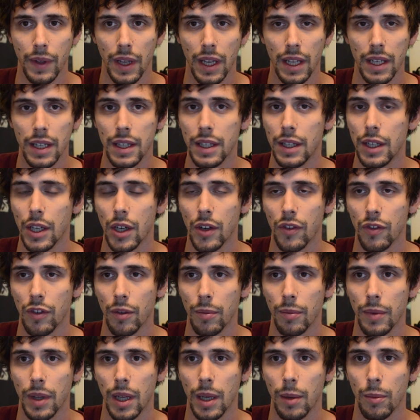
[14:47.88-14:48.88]
any gear
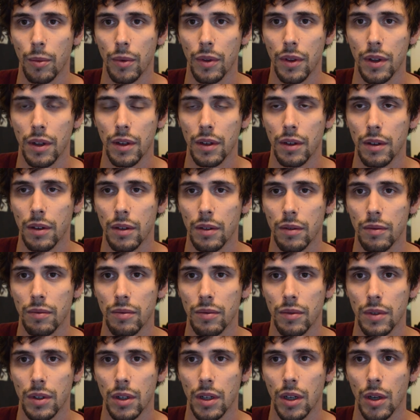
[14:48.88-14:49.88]
from them within
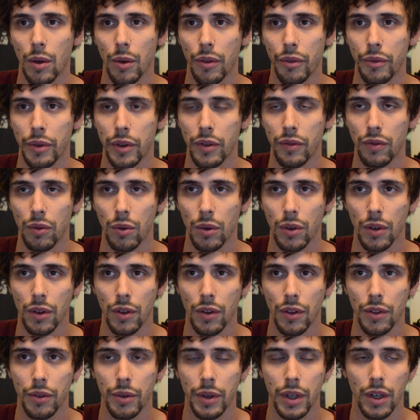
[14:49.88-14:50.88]
you know three four
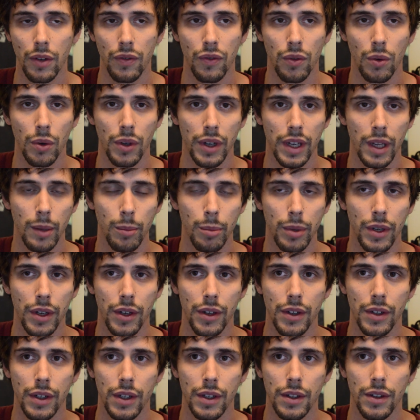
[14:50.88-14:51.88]
three to four day
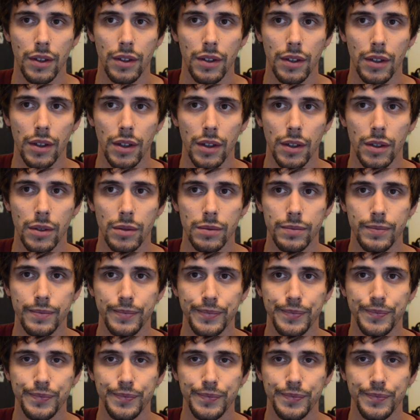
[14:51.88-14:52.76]
period. So,